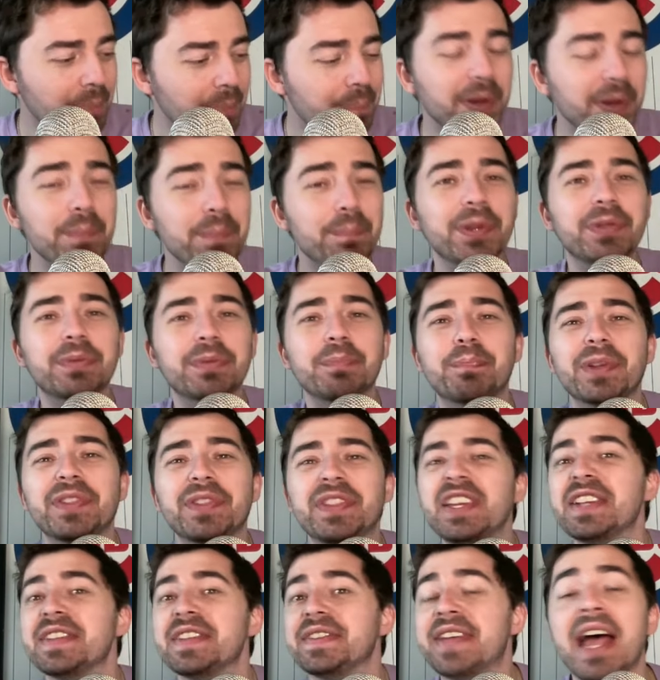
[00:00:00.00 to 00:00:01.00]
but but but
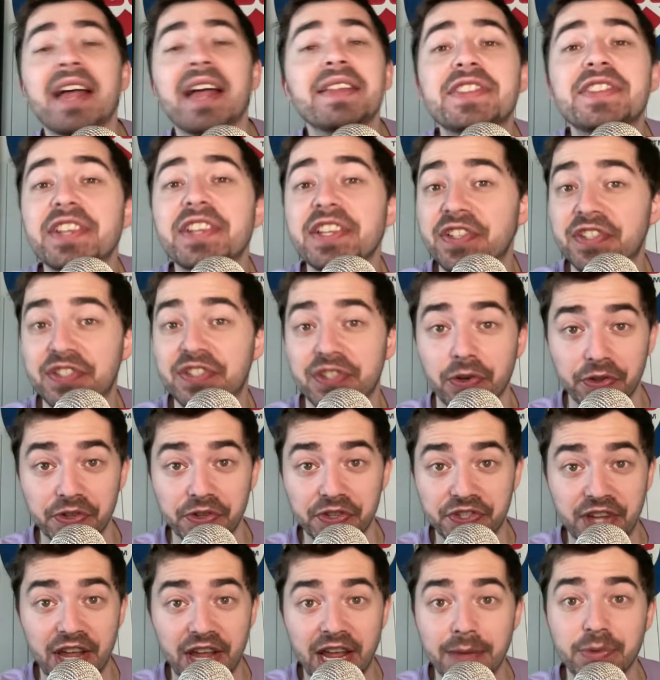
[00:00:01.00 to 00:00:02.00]
the intensity is still the
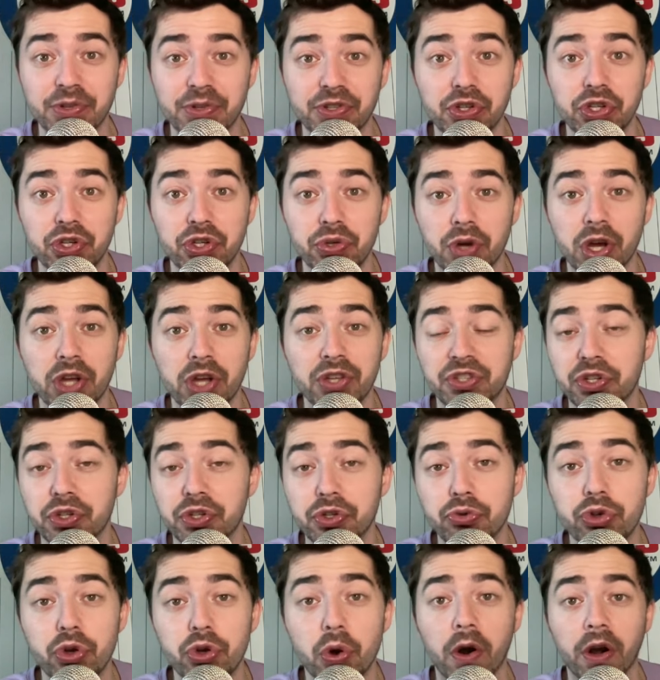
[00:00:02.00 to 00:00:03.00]
same as a as a
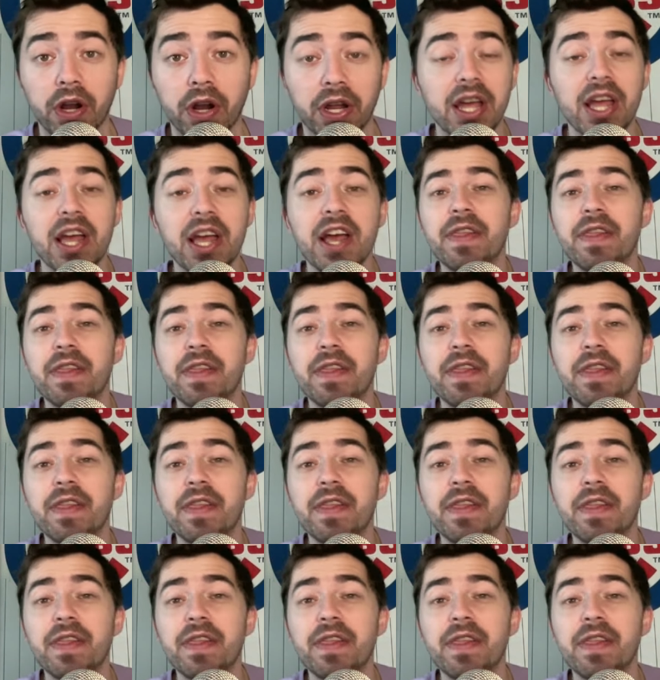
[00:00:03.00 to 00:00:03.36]
New York.